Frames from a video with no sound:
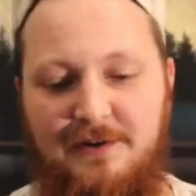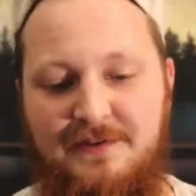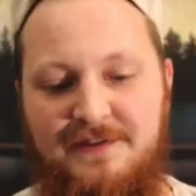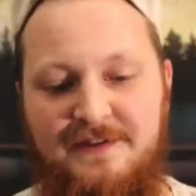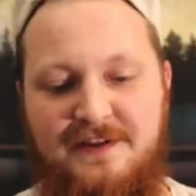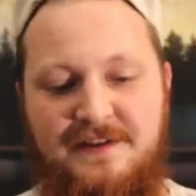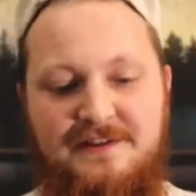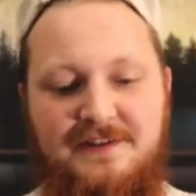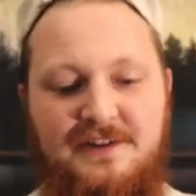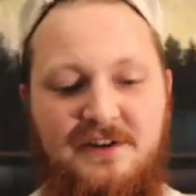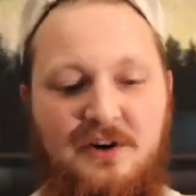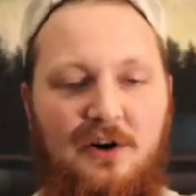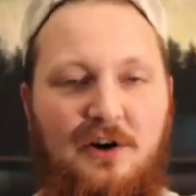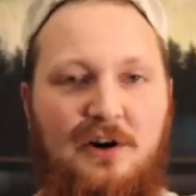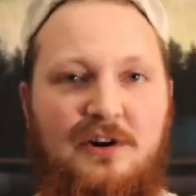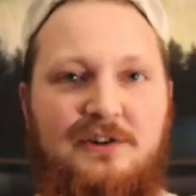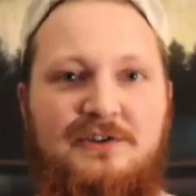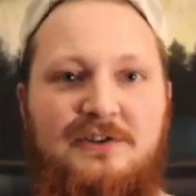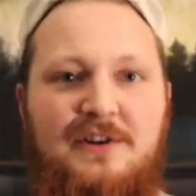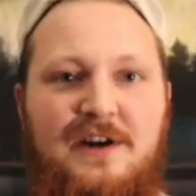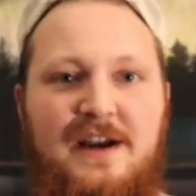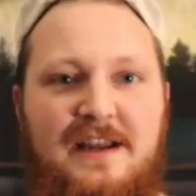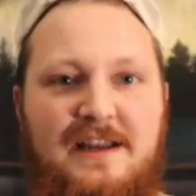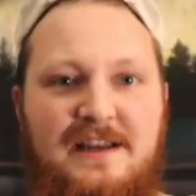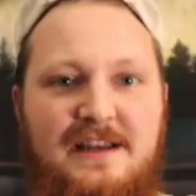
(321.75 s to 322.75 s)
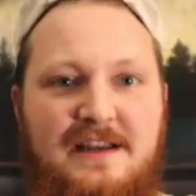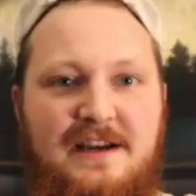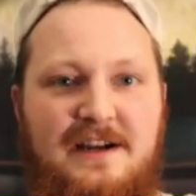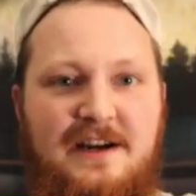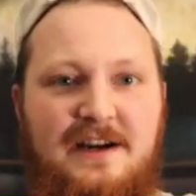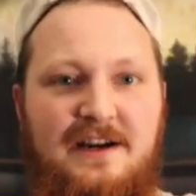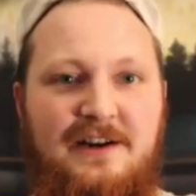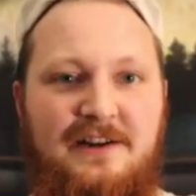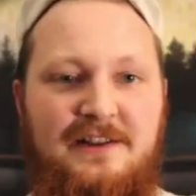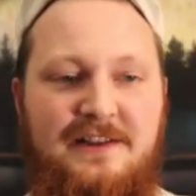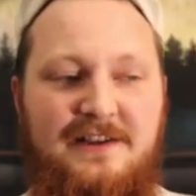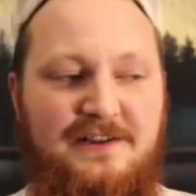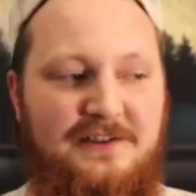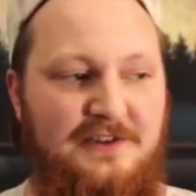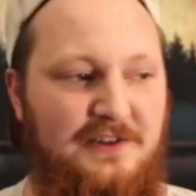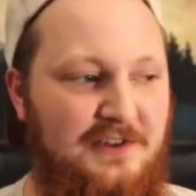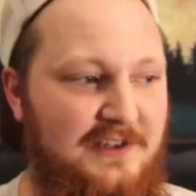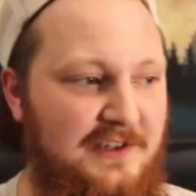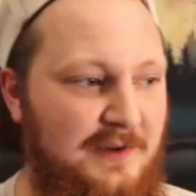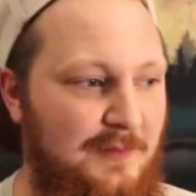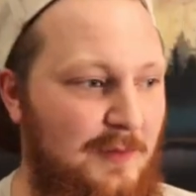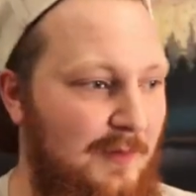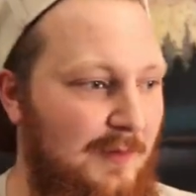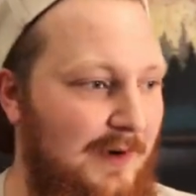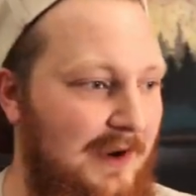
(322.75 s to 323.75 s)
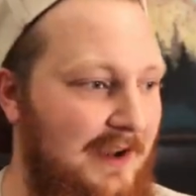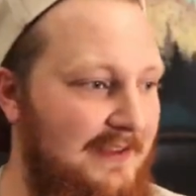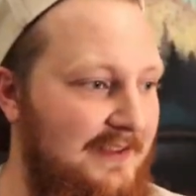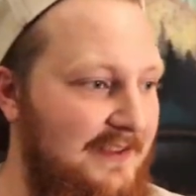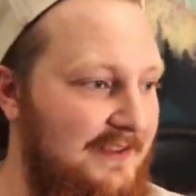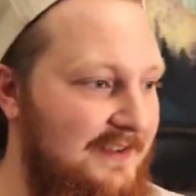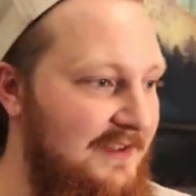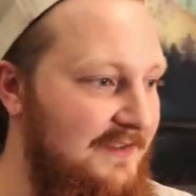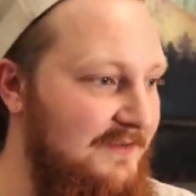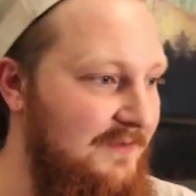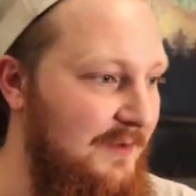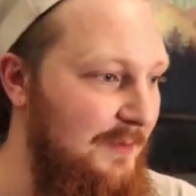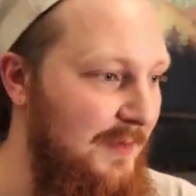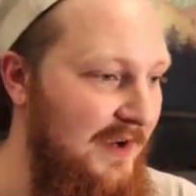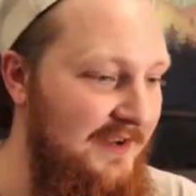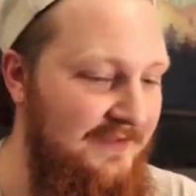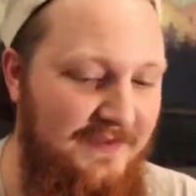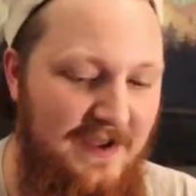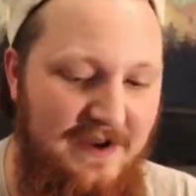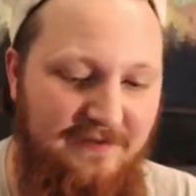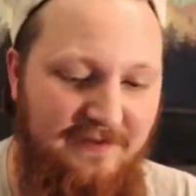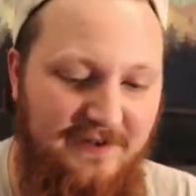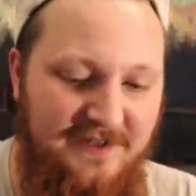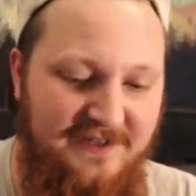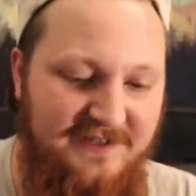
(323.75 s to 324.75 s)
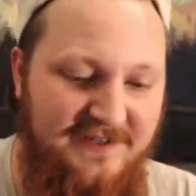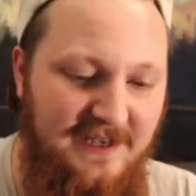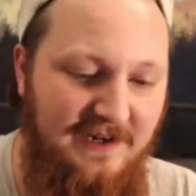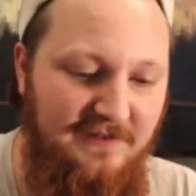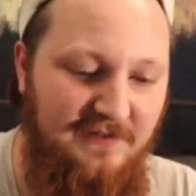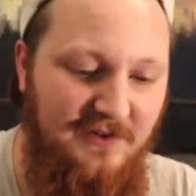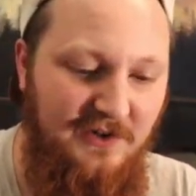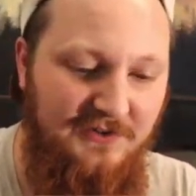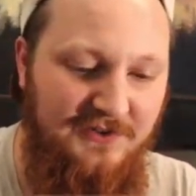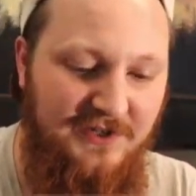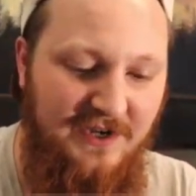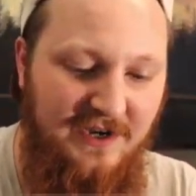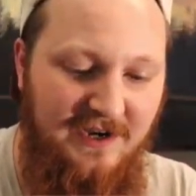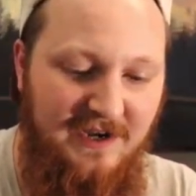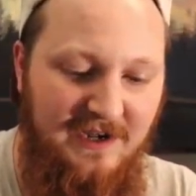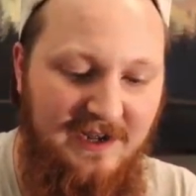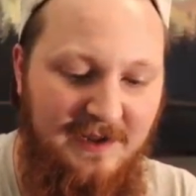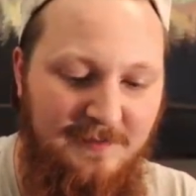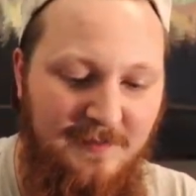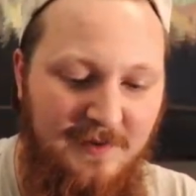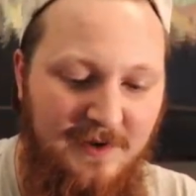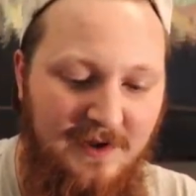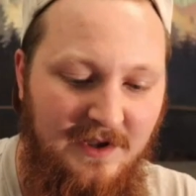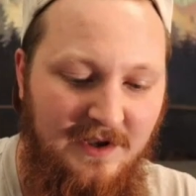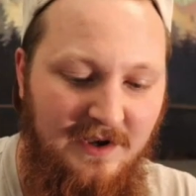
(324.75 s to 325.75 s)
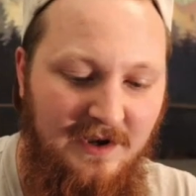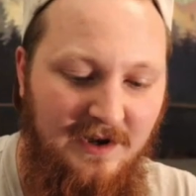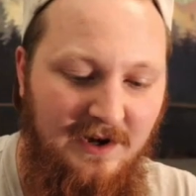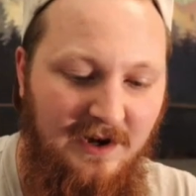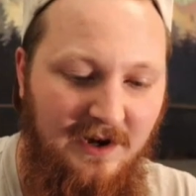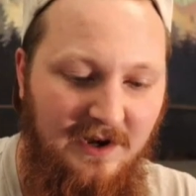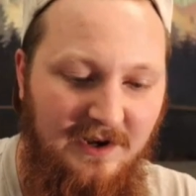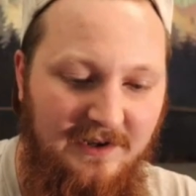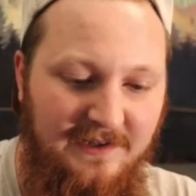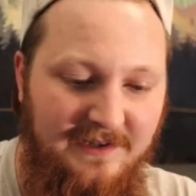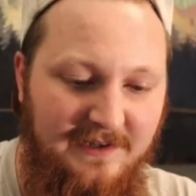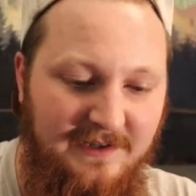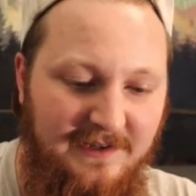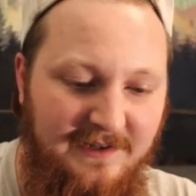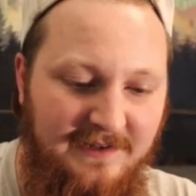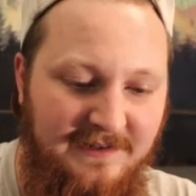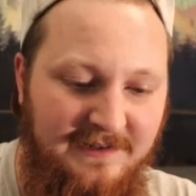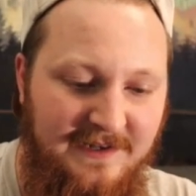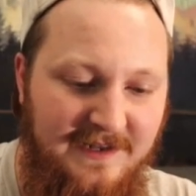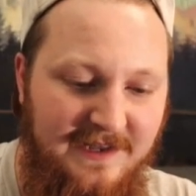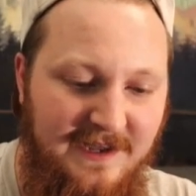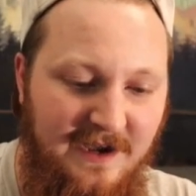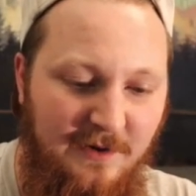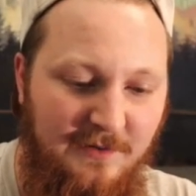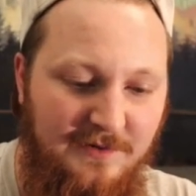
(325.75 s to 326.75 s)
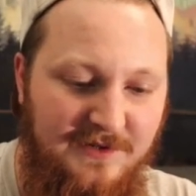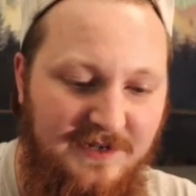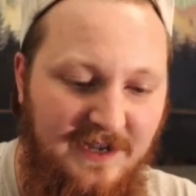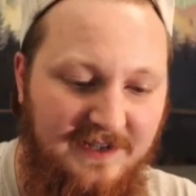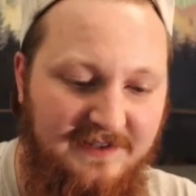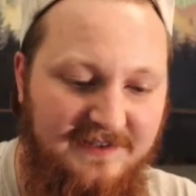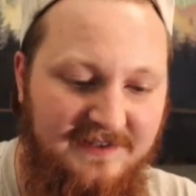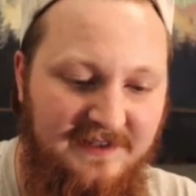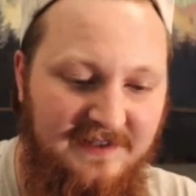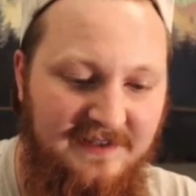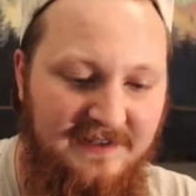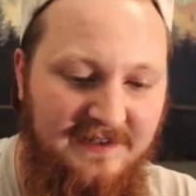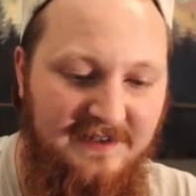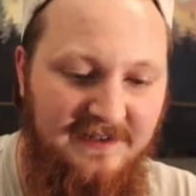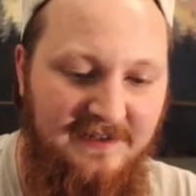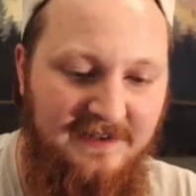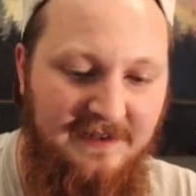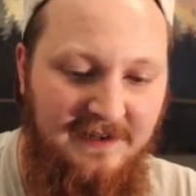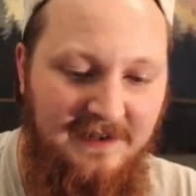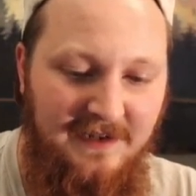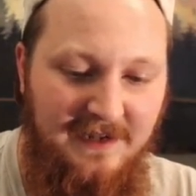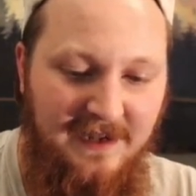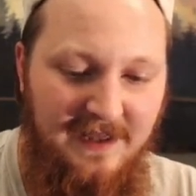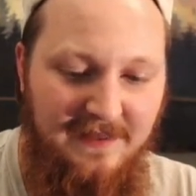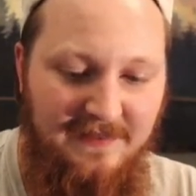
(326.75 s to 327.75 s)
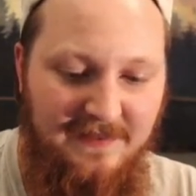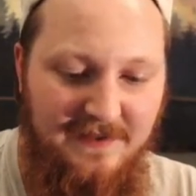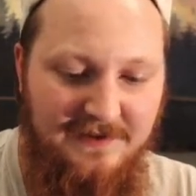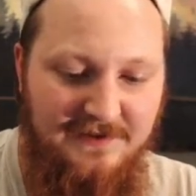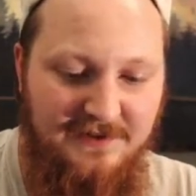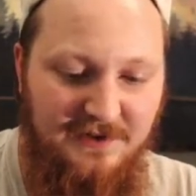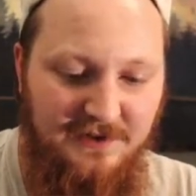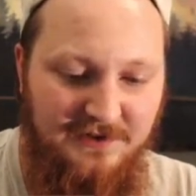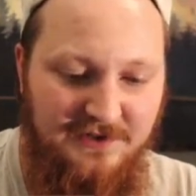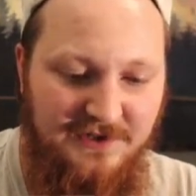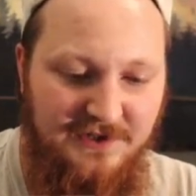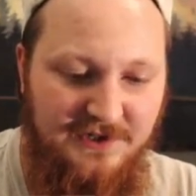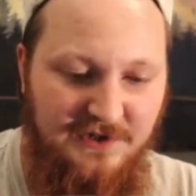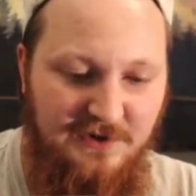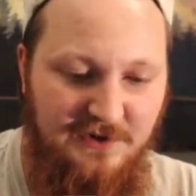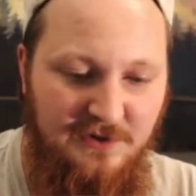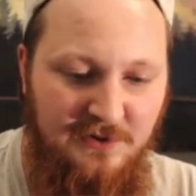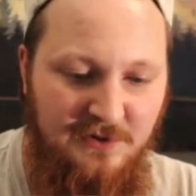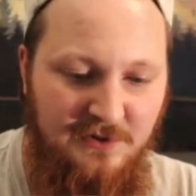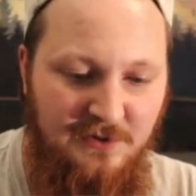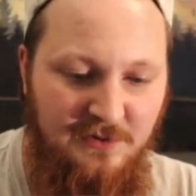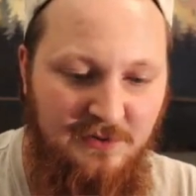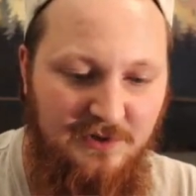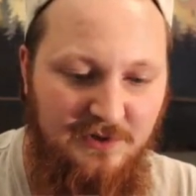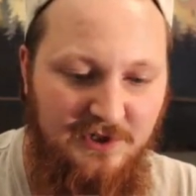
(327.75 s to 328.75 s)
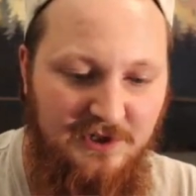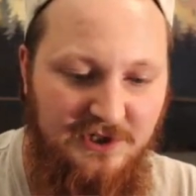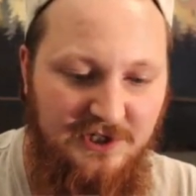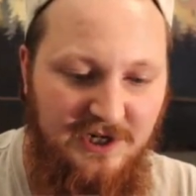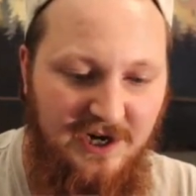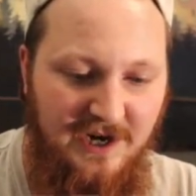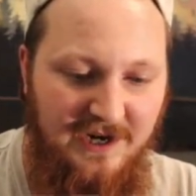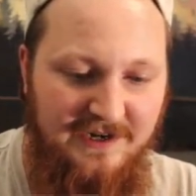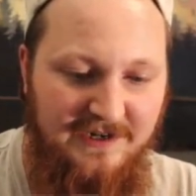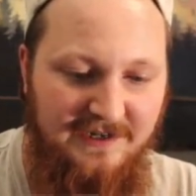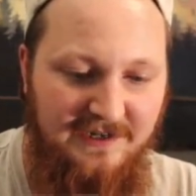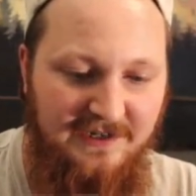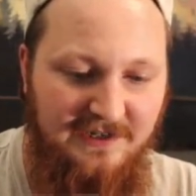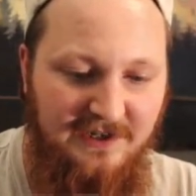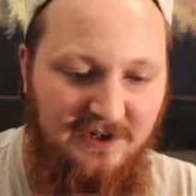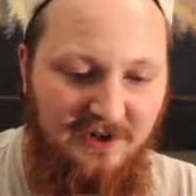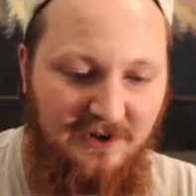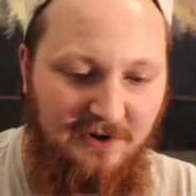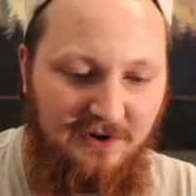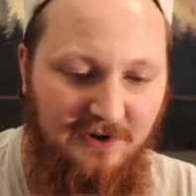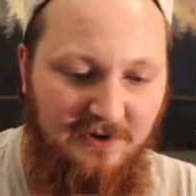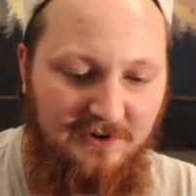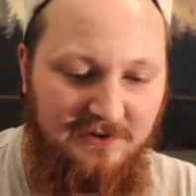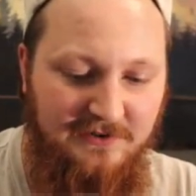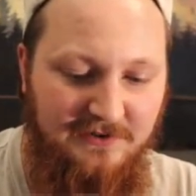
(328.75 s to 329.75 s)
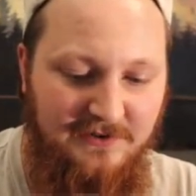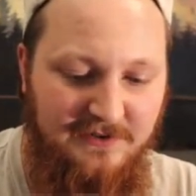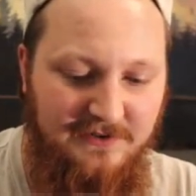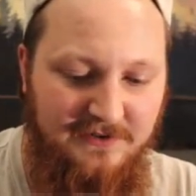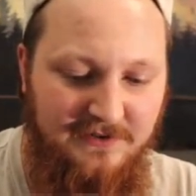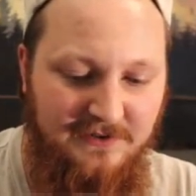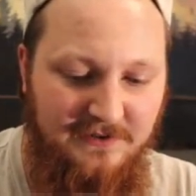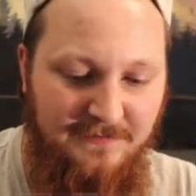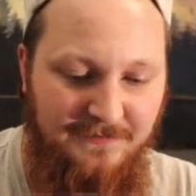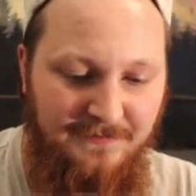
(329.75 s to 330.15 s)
these cards right here, these are some of my, this is from my favorite set of all time, Neo Destiny. And these are 2 shining cards.